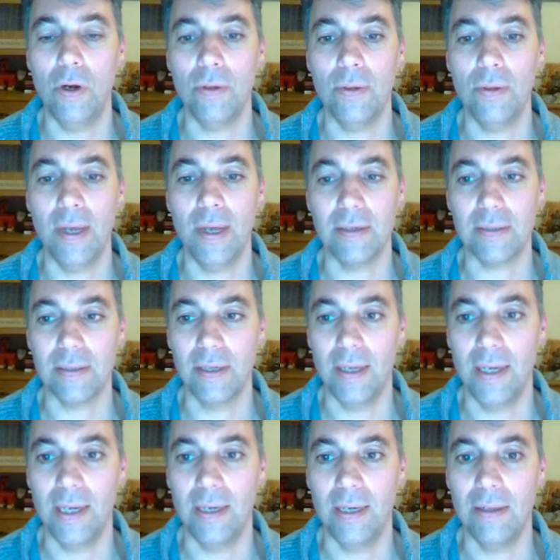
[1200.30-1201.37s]
on that
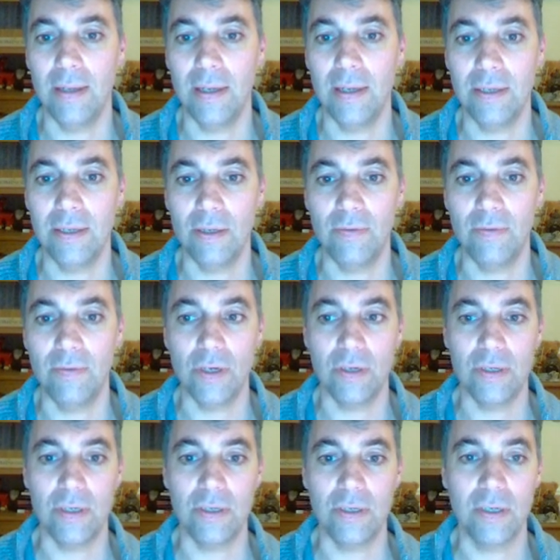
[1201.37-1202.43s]
in the Silver
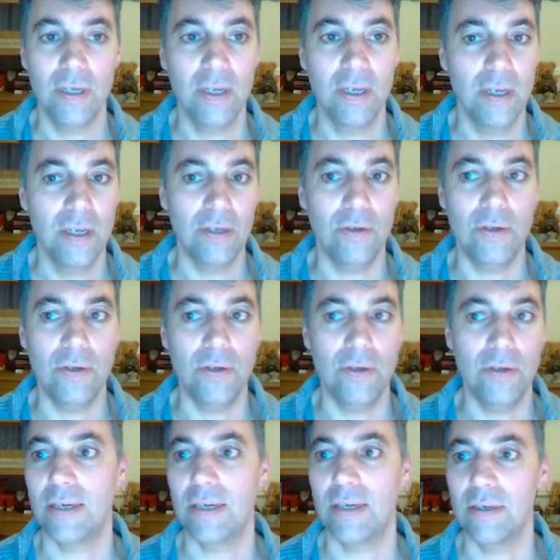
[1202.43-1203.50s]
Chartist
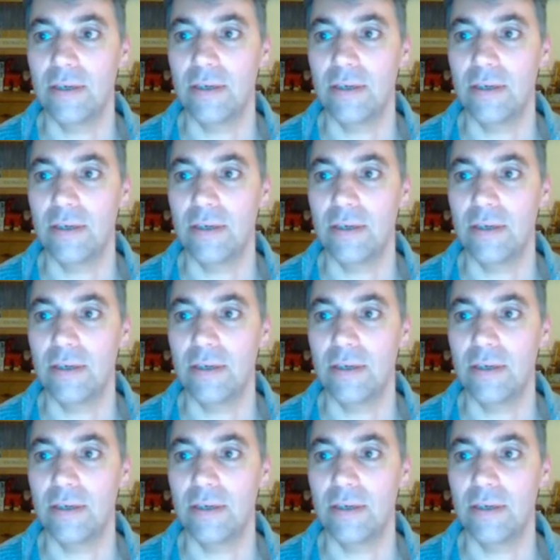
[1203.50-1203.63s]
newsletter.